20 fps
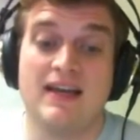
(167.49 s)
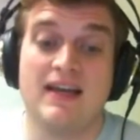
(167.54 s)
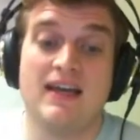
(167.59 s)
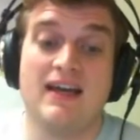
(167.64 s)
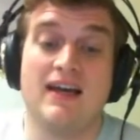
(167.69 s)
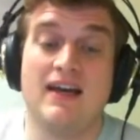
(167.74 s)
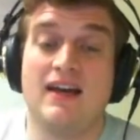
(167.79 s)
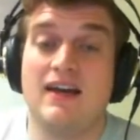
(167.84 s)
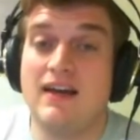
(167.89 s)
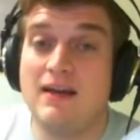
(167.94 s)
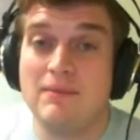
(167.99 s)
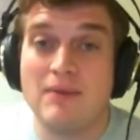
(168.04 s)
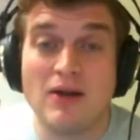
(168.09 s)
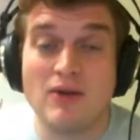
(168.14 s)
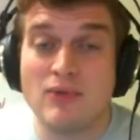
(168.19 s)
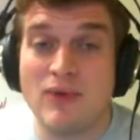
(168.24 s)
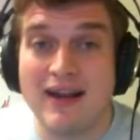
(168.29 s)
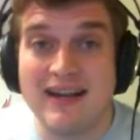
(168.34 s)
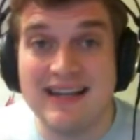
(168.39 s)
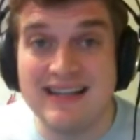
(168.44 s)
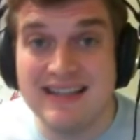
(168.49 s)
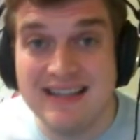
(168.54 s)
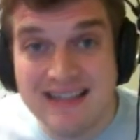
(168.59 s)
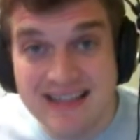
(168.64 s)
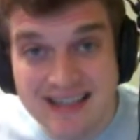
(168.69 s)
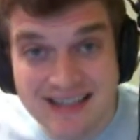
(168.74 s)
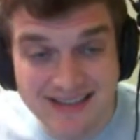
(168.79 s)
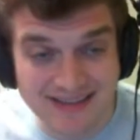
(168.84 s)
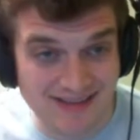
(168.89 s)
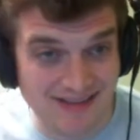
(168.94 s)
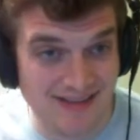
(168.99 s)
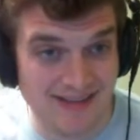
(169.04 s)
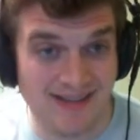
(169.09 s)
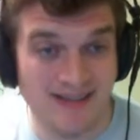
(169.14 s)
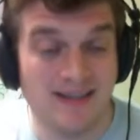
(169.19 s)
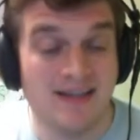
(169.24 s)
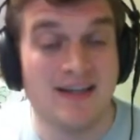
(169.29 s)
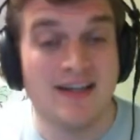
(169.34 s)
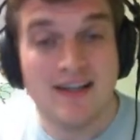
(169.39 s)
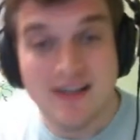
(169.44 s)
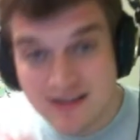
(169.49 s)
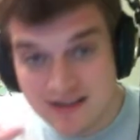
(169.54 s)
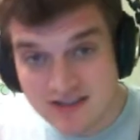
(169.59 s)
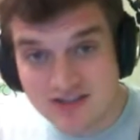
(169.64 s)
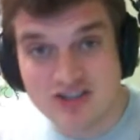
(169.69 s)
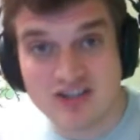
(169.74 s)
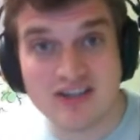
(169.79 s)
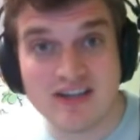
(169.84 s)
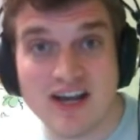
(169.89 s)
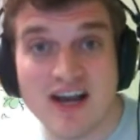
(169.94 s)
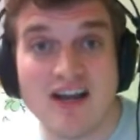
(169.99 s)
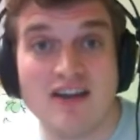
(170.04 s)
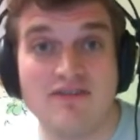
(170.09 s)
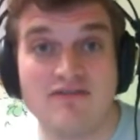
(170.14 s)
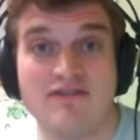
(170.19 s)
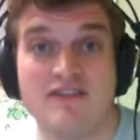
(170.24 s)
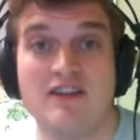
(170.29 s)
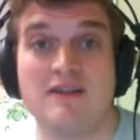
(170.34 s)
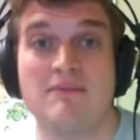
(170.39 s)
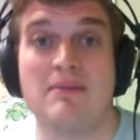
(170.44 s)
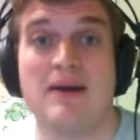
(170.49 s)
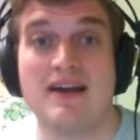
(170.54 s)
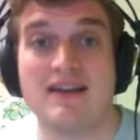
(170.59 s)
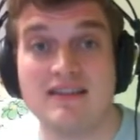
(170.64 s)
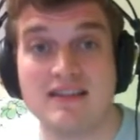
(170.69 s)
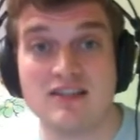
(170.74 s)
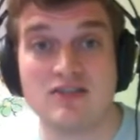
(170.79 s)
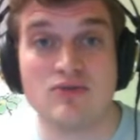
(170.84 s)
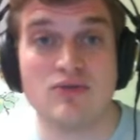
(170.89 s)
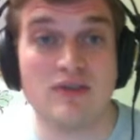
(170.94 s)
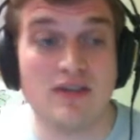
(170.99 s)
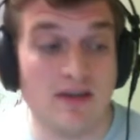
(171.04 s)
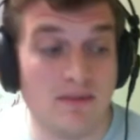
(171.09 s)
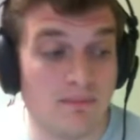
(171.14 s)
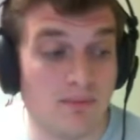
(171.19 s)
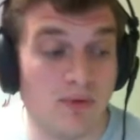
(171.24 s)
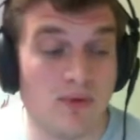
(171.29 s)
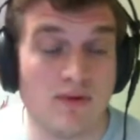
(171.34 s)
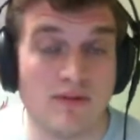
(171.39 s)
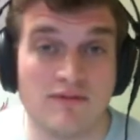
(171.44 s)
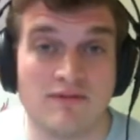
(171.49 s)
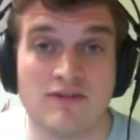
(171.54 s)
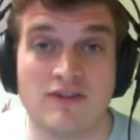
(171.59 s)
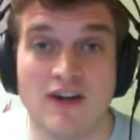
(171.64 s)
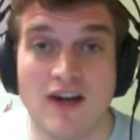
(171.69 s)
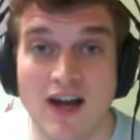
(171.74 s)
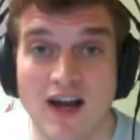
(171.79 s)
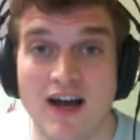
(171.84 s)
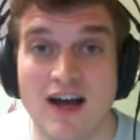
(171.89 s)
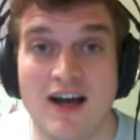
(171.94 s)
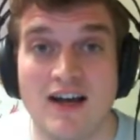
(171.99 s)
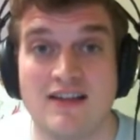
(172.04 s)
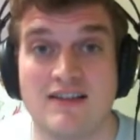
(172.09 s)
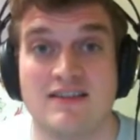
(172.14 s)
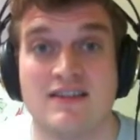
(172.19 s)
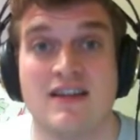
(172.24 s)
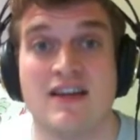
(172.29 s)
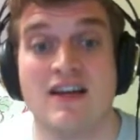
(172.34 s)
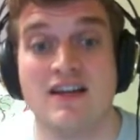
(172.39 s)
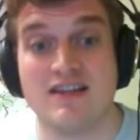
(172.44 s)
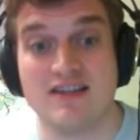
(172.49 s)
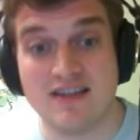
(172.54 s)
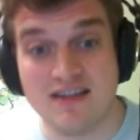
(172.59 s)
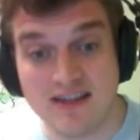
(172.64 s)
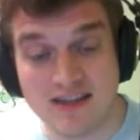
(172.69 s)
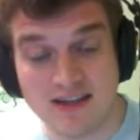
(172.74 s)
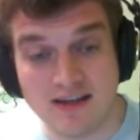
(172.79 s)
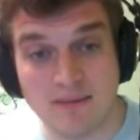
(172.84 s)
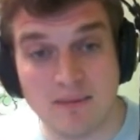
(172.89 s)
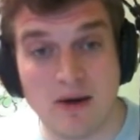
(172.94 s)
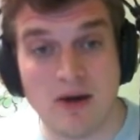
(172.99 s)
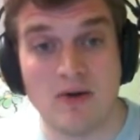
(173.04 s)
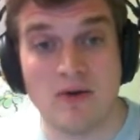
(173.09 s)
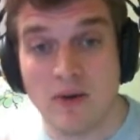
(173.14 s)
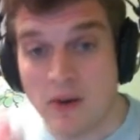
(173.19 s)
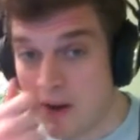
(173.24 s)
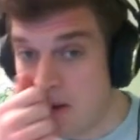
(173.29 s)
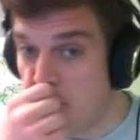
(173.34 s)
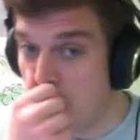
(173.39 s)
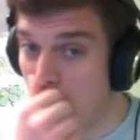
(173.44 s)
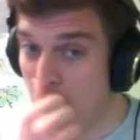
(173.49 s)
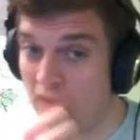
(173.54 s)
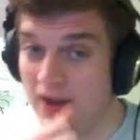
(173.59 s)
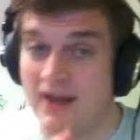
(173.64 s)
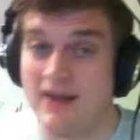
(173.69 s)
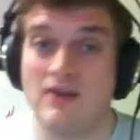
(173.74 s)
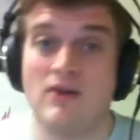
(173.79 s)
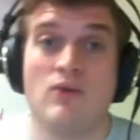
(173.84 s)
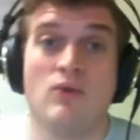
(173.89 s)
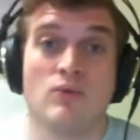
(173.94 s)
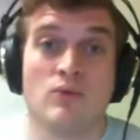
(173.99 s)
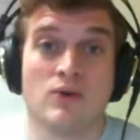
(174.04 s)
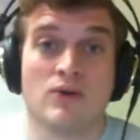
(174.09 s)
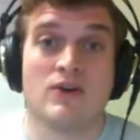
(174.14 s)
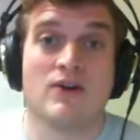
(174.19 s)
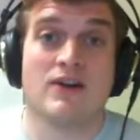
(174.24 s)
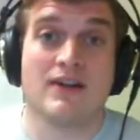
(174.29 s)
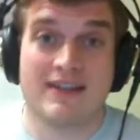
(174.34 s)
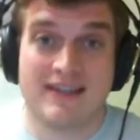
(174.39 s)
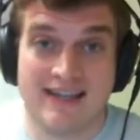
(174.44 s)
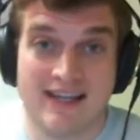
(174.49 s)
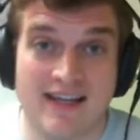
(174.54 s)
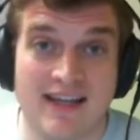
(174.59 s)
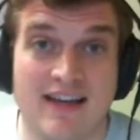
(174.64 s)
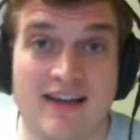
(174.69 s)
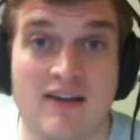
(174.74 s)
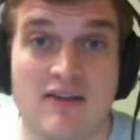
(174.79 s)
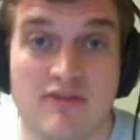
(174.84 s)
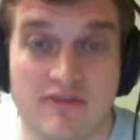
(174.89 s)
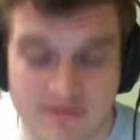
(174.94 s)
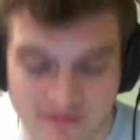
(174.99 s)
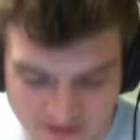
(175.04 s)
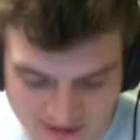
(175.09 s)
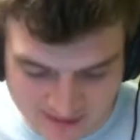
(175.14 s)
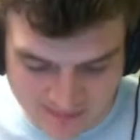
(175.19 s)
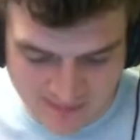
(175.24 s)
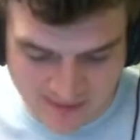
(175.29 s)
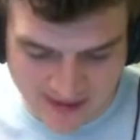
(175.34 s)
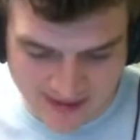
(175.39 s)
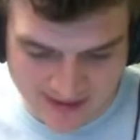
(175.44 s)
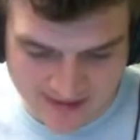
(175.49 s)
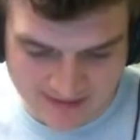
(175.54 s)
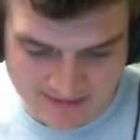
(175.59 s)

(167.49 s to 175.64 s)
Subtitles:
Am I writing neatly? These are the kind of feedback that's really important for us to think about when we're getting feedback.